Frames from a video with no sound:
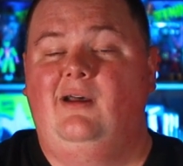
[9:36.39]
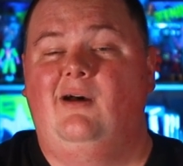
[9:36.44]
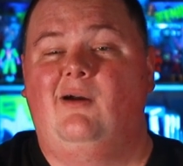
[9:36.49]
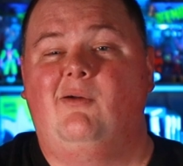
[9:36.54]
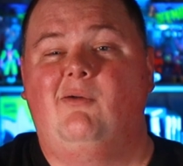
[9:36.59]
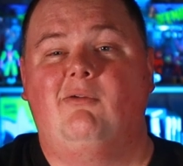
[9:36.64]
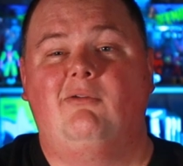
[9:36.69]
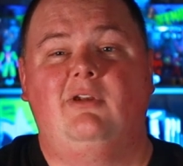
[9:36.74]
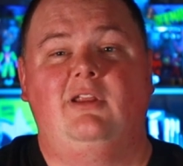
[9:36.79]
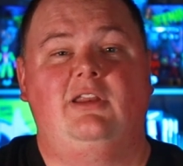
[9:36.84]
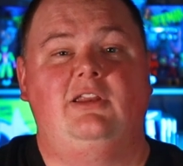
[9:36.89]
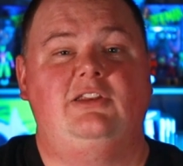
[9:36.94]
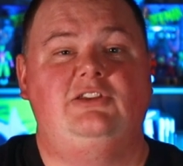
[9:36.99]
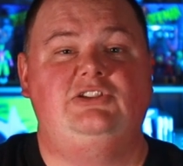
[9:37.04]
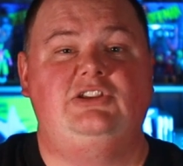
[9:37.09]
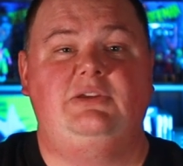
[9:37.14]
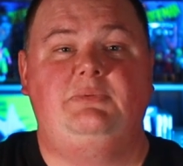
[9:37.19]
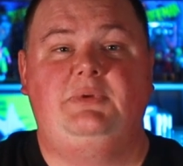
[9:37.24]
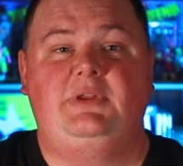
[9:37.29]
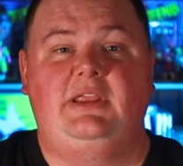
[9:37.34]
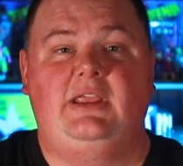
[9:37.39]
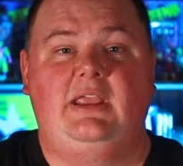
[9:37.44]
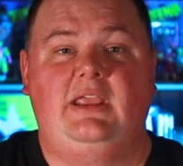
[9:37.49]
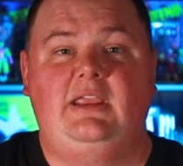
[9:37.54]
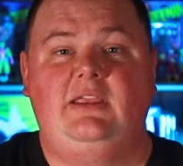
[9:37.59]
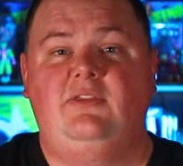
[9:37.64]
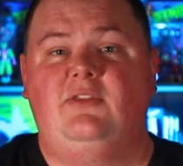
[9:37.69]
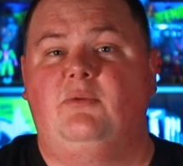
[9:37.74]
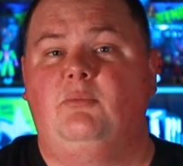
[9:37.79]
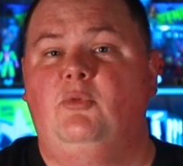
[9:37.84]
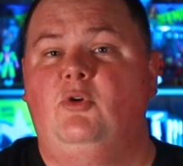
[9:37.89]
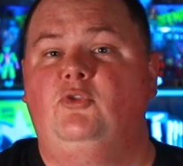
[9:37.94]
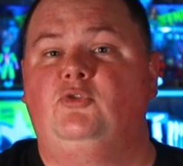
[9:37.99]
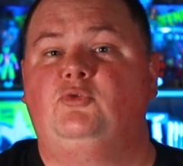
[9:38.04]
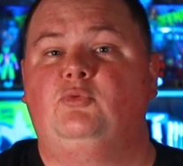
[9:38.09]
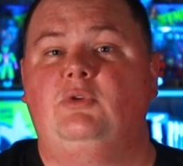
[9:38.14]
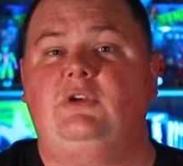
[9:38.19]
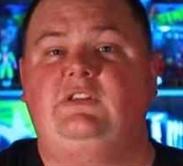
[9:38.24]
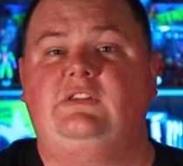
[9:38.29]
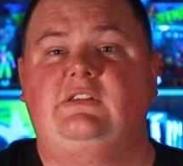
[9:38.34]
According to GPA, the
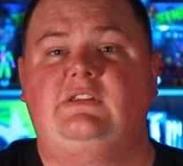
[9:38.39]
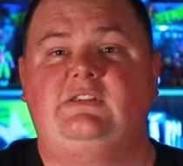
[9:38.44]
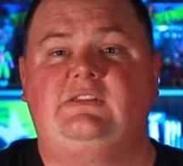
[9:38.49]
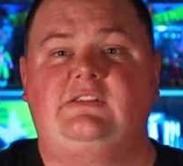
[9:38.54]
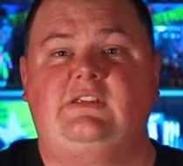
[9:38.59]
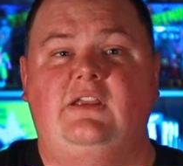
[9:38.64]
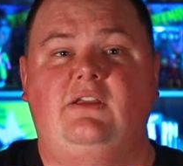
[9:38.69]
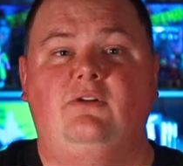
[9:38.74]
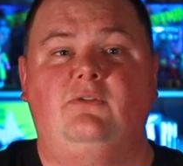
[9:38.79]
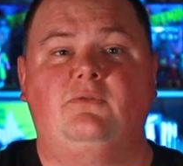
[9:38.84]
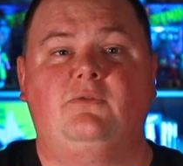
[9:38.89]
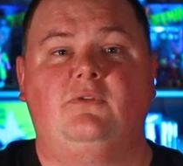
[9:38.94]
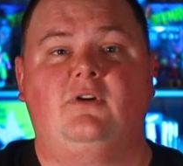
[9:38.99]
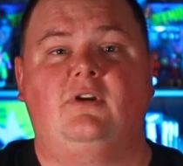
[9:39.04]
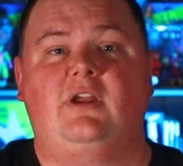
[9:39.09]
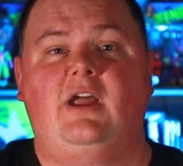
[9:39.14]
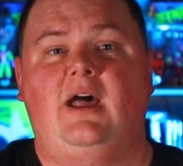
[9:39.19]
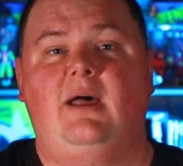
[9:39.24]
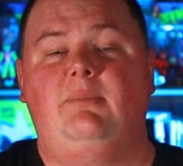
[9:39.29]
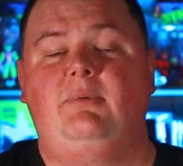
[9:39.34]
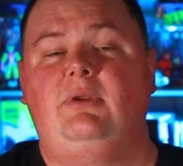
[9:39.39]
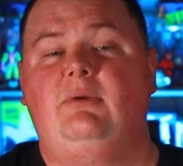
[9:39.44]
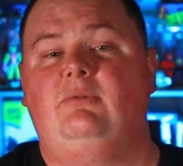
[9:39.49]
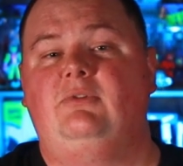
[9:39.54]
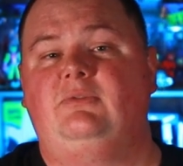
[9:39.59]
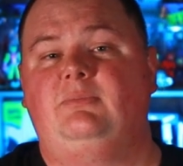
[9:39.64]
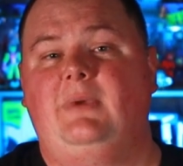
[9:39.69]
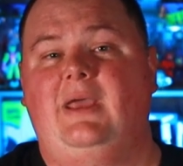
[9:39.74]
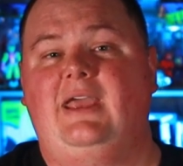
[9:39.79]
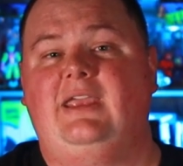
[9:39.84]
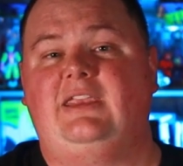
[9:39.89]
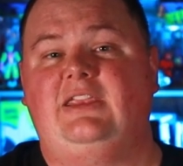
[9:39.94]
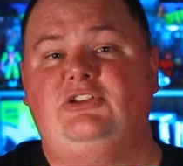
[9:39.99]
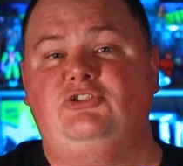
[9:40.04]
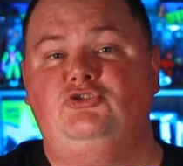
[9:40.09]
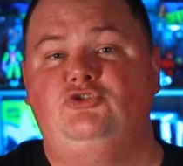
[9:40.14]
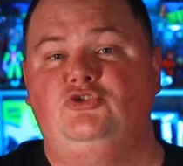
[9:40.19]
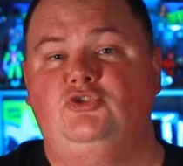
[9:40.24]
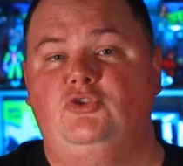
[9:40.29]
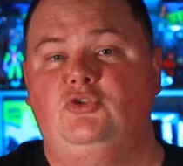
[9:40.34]
most recent sale for a copy was back
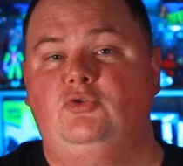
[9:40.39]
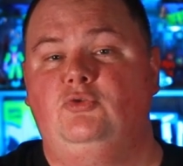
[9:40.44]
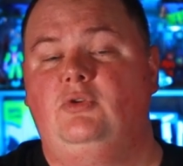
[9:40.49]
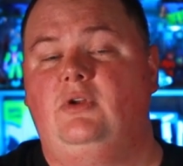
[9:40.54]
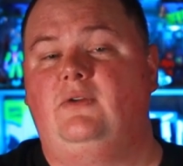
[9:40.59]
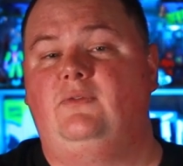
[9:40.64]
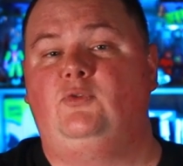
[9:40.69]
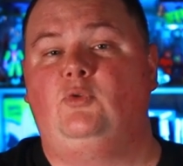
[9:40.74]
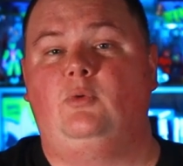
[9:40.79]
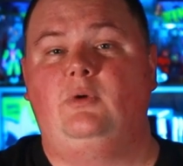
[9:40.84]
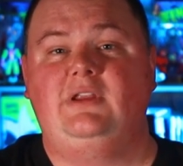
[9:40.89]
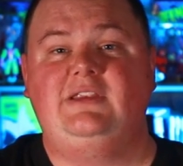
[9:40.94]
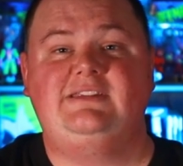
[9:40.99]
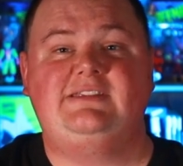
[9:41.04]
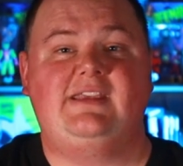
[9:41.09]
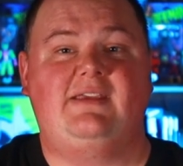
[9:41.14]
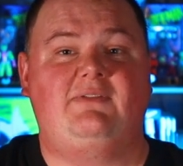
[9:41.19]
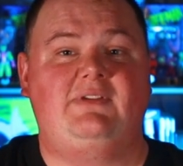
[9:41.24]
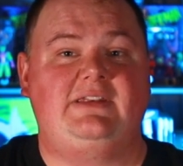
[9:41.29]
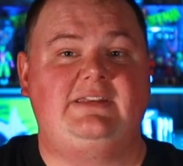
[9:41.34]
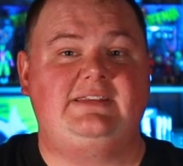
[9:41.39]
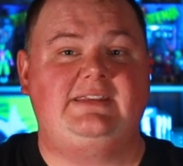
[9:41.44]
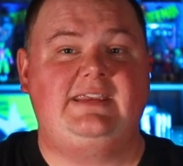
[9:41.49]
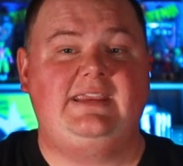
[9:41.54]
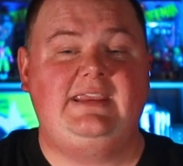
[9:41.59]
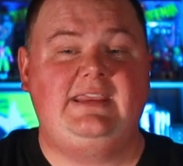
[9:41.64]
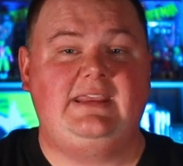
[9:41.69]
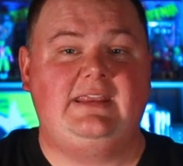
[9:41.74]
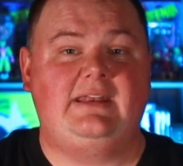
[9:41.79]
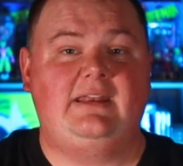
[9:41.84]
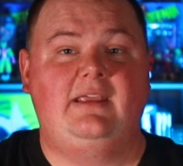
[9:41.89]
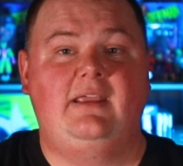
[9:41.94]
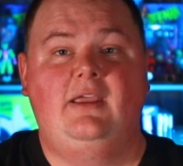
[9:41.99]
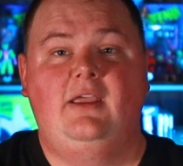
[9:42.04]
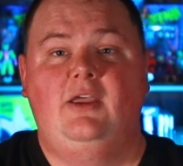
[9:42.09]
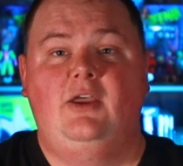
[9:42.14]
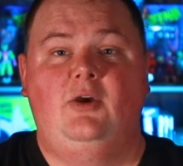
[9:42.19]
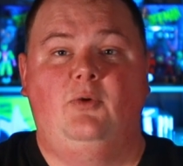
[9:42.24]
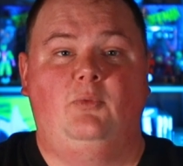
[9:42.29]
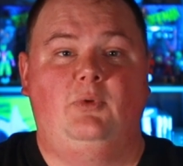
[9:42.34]
in June of 2017,
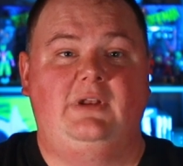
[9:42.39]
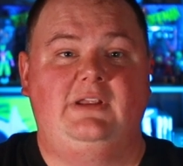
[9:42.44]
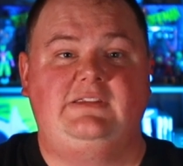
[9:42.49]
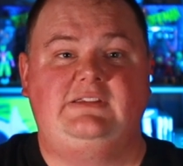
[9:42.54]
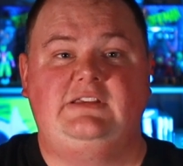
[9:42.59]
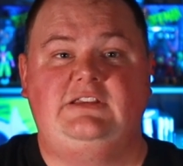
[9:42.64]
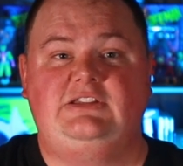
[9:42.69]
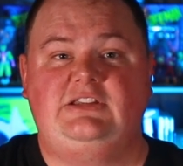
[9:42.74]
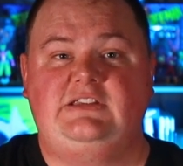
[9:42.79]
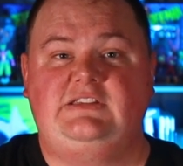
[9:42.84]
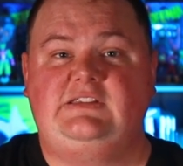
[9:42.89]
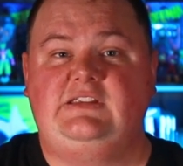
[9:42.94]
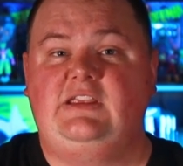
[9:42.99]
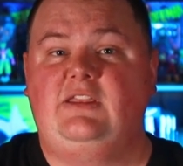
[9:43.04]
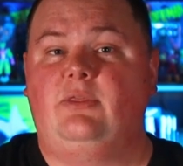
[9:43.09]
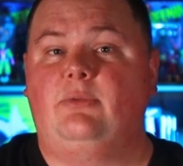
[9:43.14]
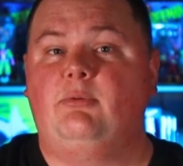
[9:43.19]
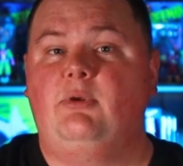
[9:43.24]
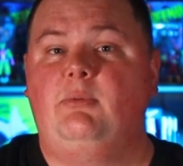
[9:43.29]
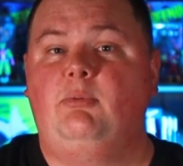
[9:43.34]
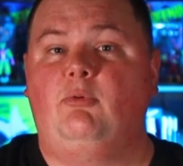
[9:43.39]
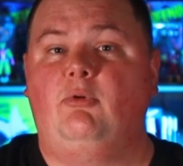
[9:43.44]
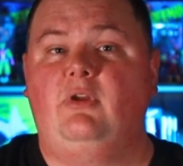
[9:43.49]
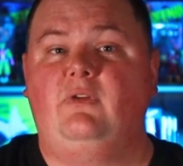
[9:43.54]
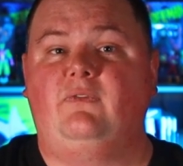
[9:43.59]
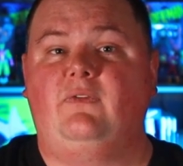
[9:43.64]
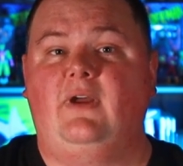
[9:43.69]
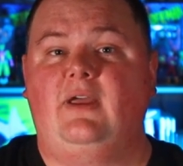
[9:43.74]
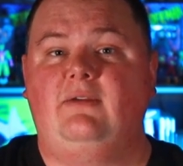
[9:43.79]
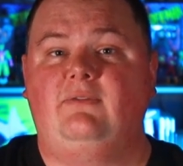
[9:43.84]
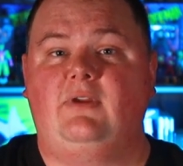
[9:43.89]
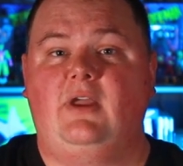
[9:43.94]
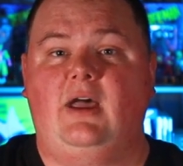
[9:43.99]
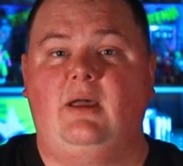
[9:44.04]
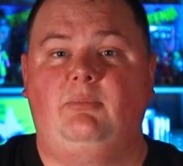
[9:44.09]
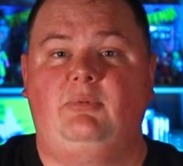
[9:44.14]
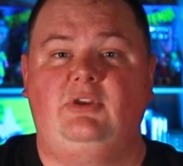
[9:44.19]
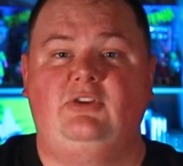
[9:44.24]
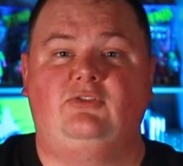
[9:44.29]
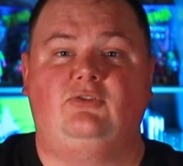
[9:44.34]
when a CGC 3.5
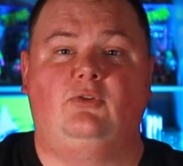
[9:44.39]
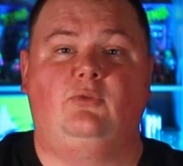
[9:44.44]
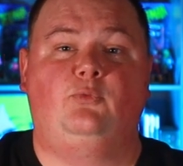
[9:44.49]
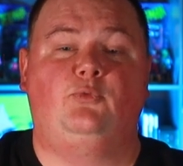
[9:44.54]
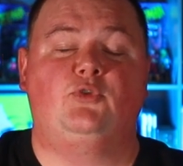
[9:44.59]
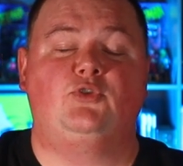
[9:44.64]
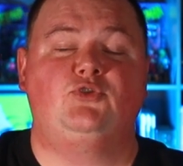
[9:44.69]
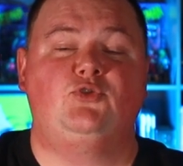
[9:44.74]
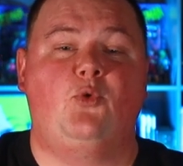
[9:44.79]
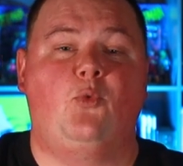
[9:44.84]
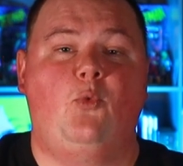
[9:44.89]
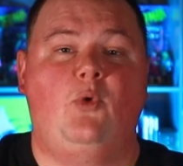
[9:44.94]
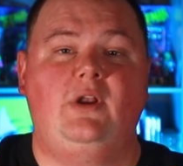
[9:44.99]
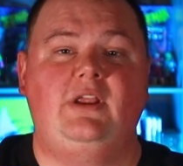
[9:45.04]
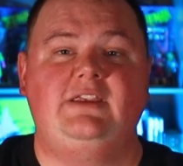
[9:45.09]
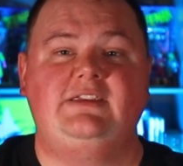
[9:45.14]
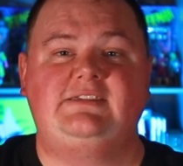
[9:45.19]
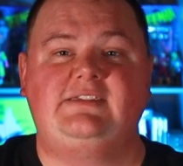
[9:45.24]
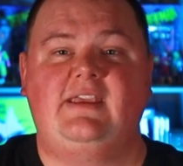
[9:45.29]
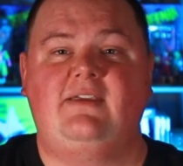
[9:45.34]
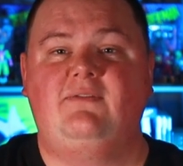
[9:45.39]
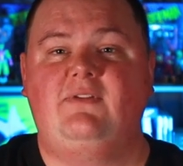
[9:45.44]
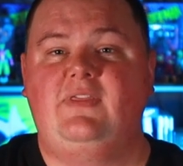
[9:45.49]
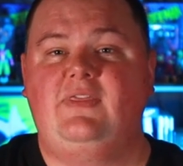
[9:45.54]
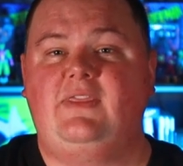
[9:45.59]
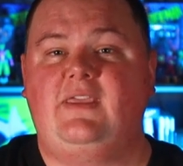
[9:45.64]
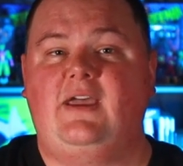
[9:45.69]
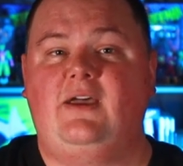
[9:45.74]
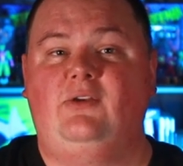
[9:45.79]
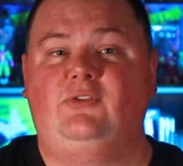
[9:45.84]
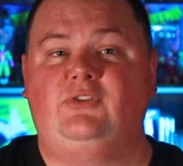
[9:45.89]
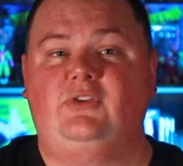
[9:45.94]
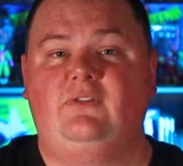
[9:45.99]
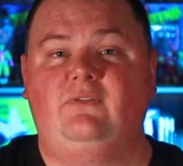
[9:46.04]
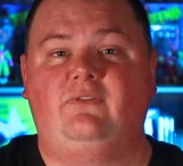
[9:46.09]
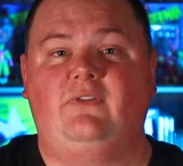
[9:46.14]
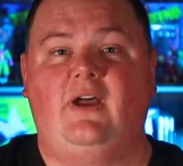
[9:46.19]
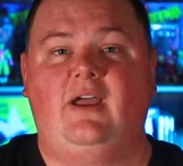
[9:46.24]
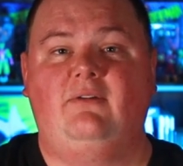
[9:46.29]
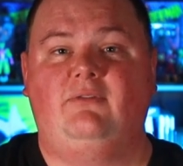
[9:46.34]
copy sold for
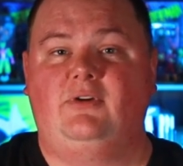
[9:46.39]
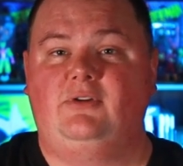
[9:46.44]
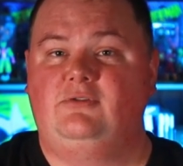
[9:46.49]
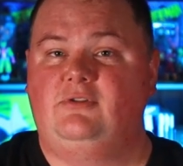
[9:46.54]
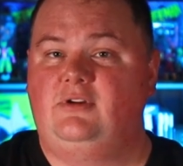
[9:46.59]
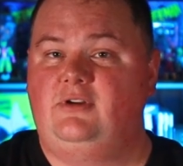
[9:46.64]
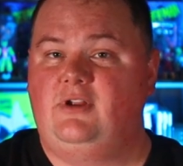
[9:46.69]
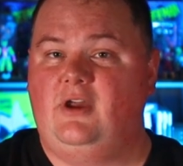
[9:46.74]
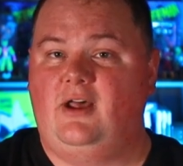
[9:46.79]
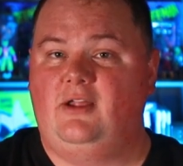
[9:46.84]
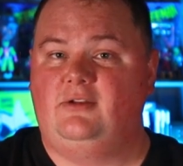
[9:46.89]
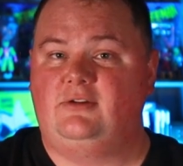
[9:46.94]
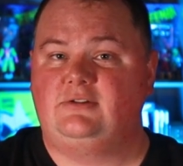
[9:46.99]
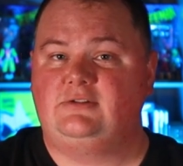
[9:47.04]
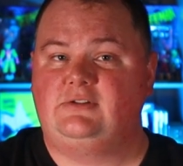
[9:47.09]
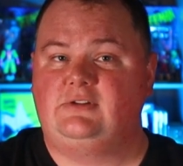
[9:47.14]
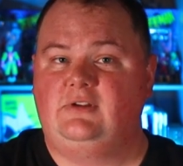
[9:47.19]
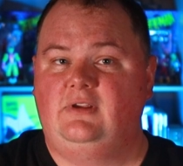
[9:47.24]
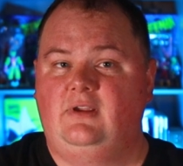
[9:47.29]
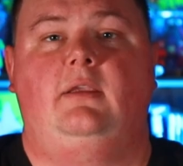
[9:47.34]
$27,500.